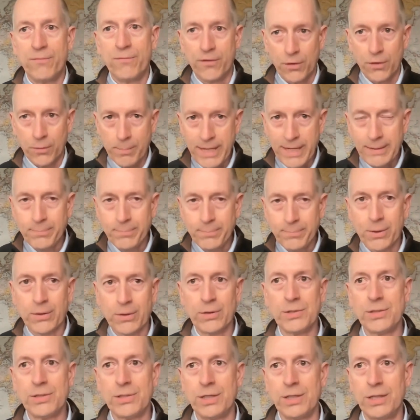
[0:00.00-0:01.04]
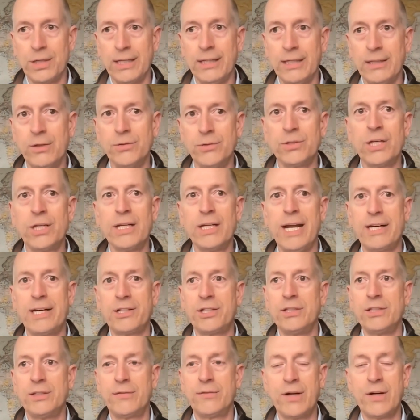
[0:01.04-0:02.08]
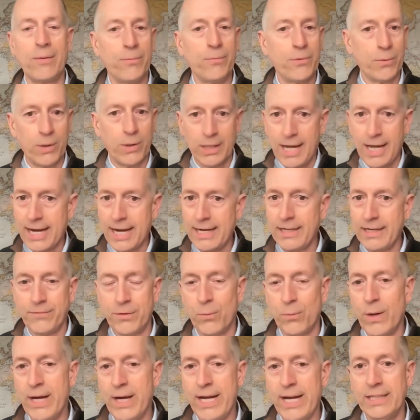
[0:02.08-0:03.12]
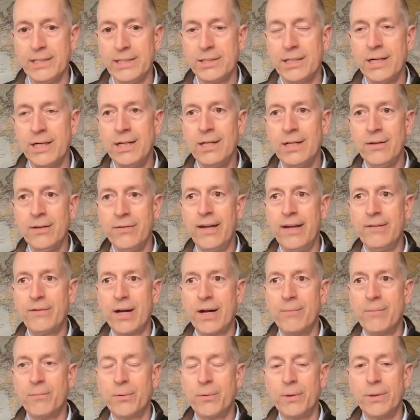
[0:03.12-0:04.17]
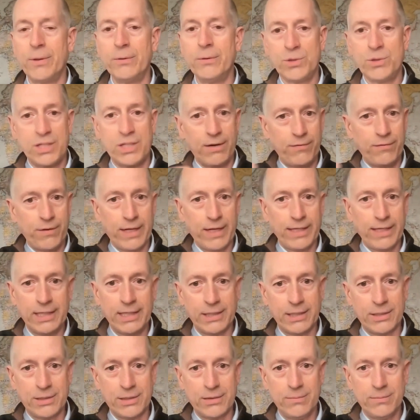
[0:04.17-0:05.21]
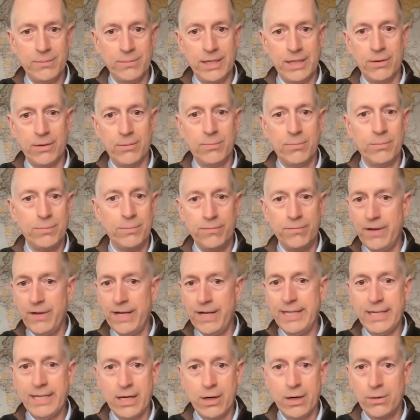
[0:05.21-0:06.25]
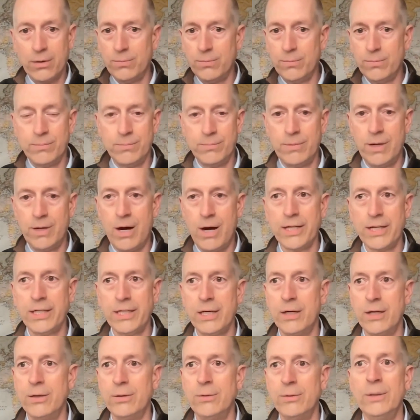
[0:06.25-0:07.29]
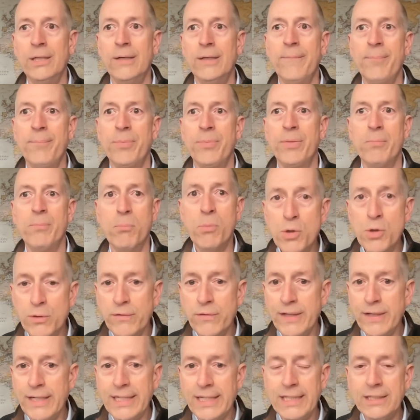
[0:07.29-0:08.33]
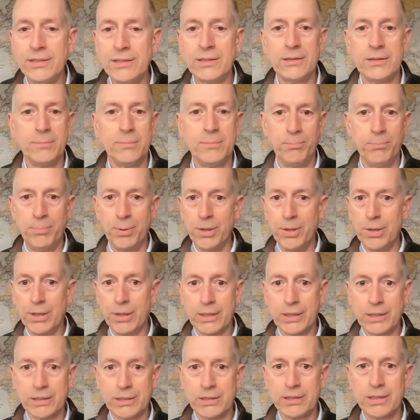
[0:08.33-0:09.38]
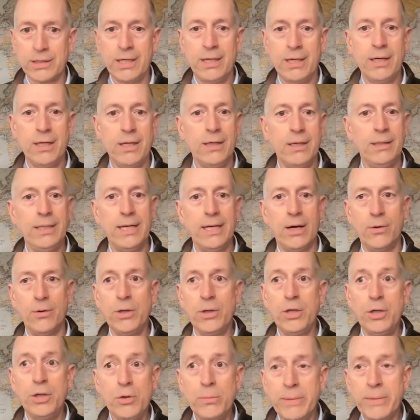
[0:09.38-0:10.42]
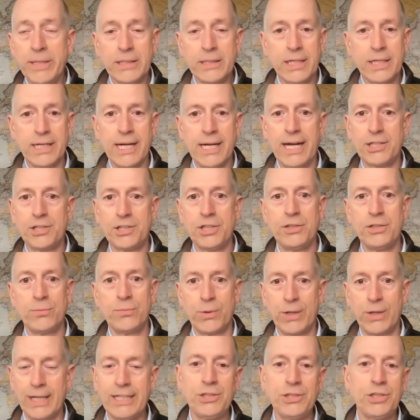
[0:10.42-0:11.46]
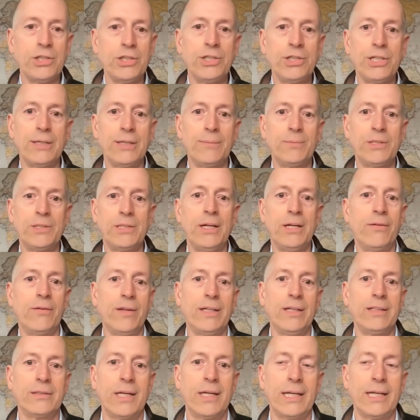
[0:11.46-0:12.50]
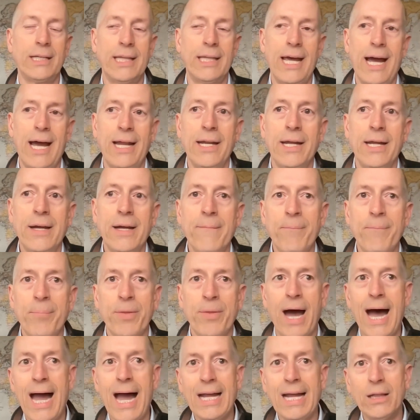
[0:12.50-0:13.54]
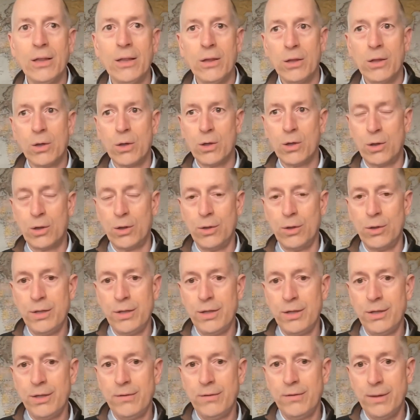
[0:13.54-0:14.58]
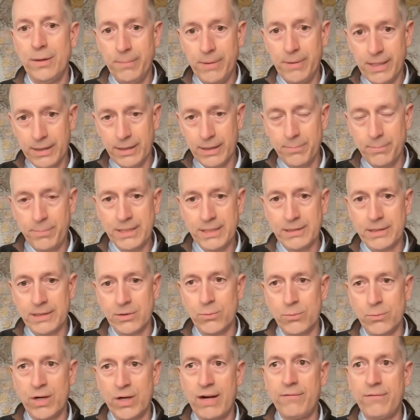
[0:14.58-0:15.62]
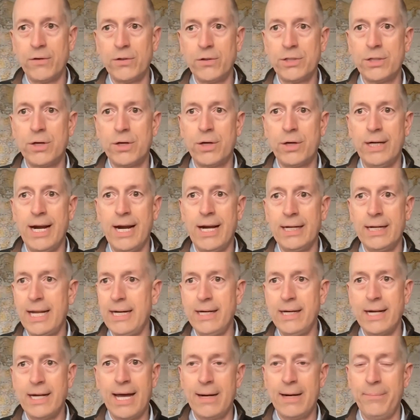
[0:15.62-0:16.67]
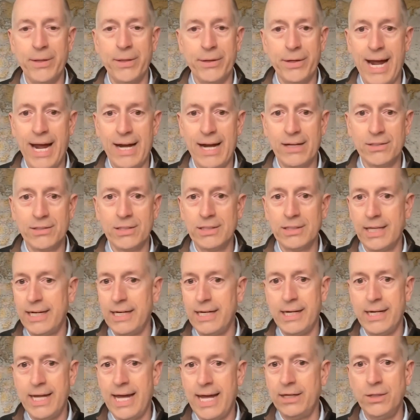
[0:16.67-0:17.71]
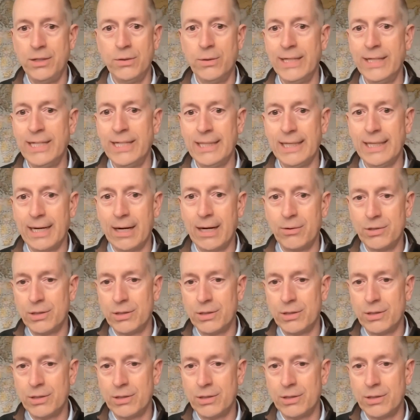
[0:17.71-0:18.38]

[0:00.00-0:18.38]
For me personally, those connections have come through a lot of different ways. They've come through stuff like this, you know, video, audio, movies, books, you know, human connections, relationships, you know, things like that. I learned in the business when I first started out, I didn't know how to build houses. I didn't know how to do anything.